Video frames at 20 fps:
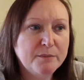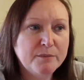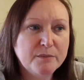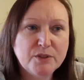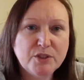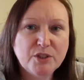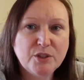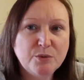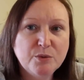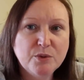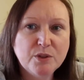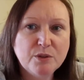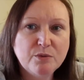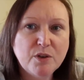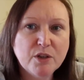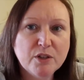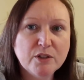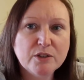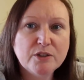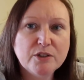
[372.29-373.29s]
She wouldn't have
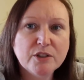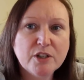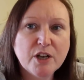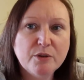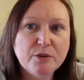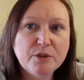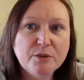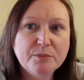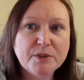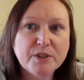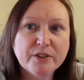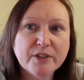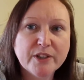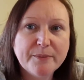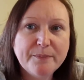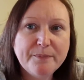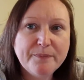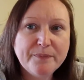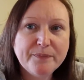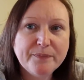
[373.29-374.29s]
wanted to go up to
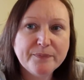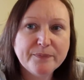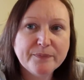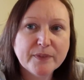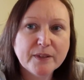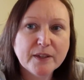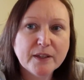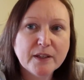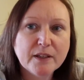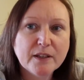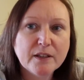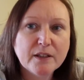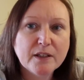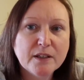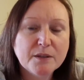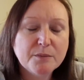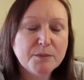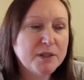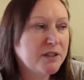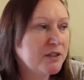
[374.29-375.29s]
them
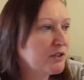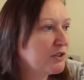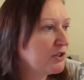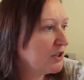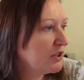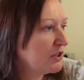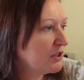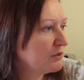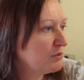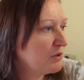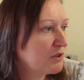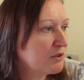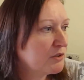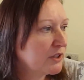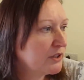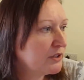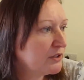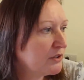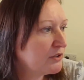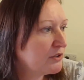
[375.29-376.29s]
because she knows what
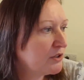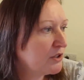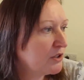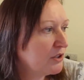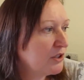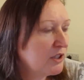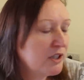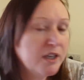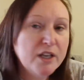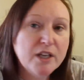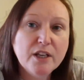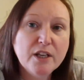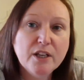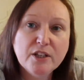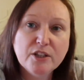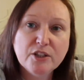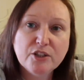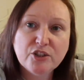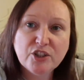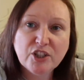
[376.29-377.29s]
Chris has done.
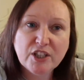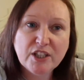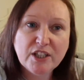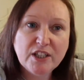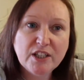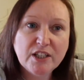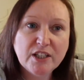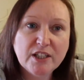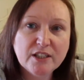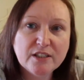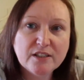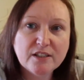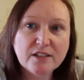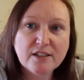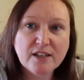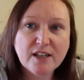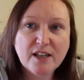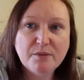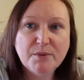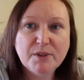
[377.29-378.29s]
She is the
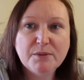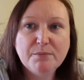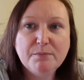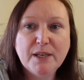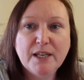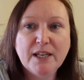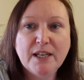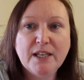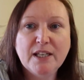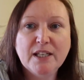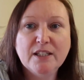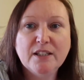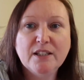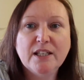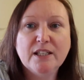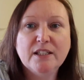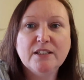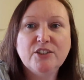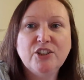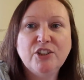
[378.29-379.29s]
same as me in
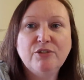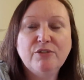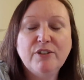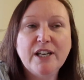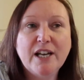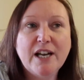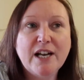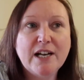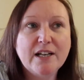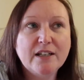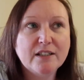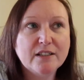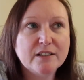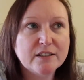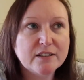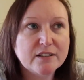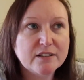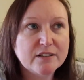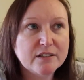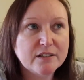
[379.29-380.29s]
that she
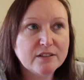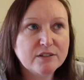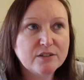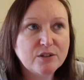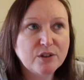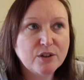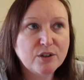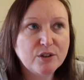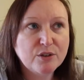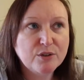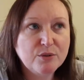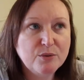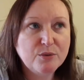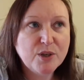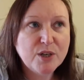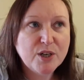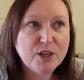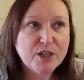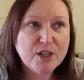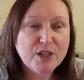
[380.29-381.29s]
reacts
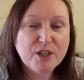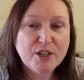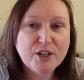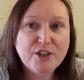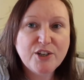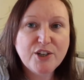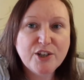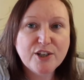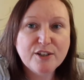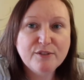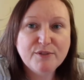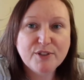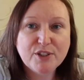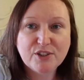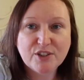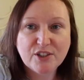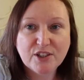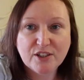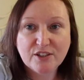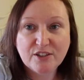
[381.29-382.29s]
to
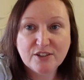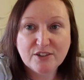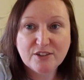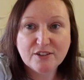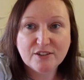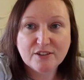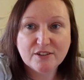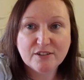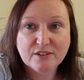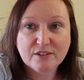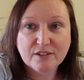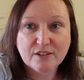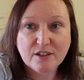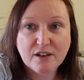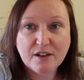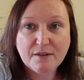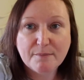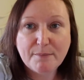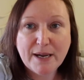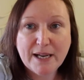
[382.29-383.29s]
nervousness
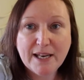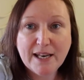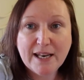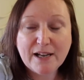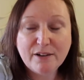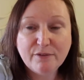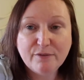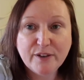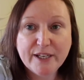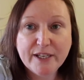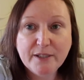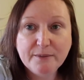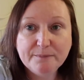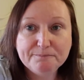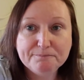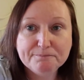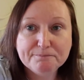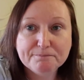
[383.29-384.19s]
by laughing.